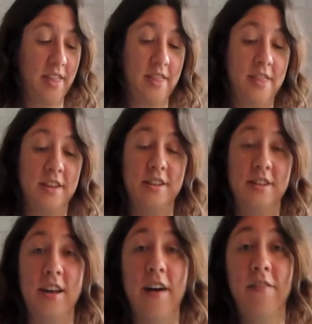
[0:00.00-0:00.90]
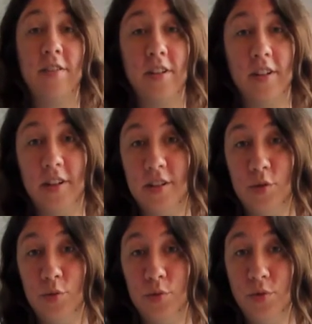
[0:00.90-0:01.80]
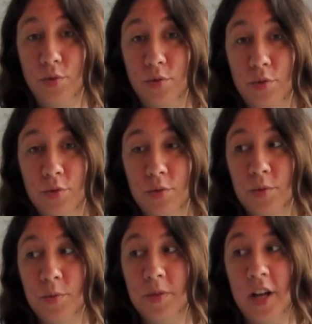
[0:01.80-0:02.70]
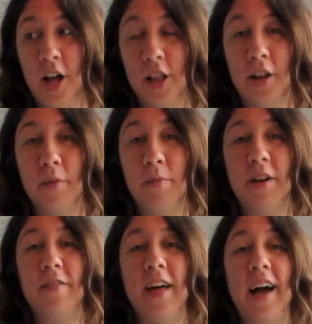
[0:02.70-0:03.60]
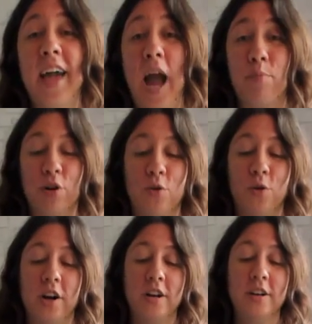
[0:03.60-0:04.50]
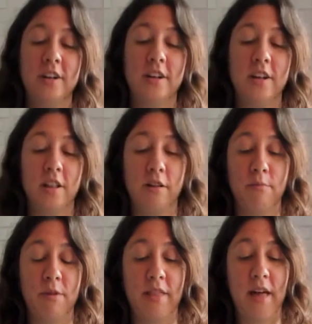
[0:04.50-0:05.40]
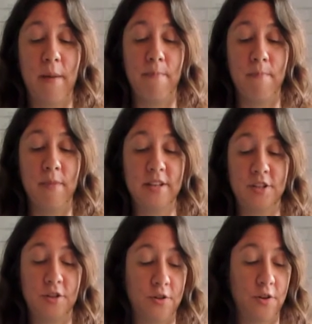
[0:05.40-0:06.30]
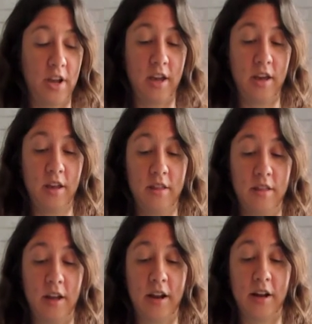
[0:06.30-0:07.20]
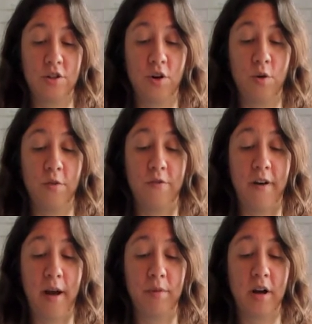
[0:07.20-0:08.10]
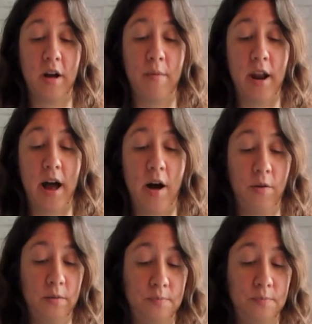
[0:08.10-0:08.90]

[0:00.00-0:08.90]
The Devil. A little bit of that Capricorn. A little bit of that mystery, that October vibe coming out.